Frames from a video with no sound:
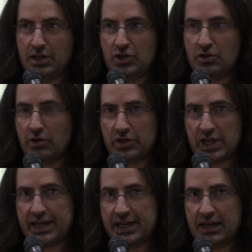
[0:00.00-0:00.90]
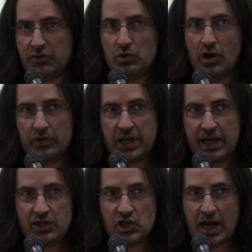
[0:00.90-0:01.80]
Did you know that they can give you
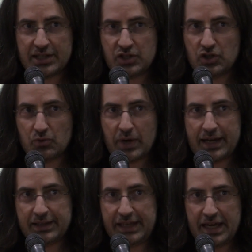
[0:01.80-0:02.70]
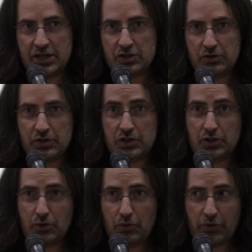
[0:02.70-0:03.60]
Novocaine shots directly into the
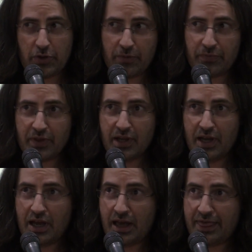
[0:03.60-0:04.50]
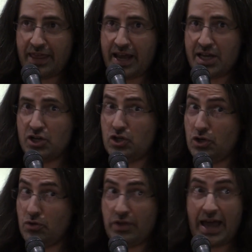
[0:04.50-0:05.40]
tooth? They can
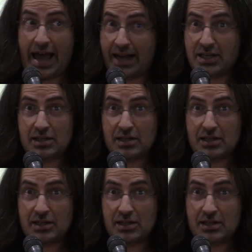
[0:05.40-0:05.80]
do that.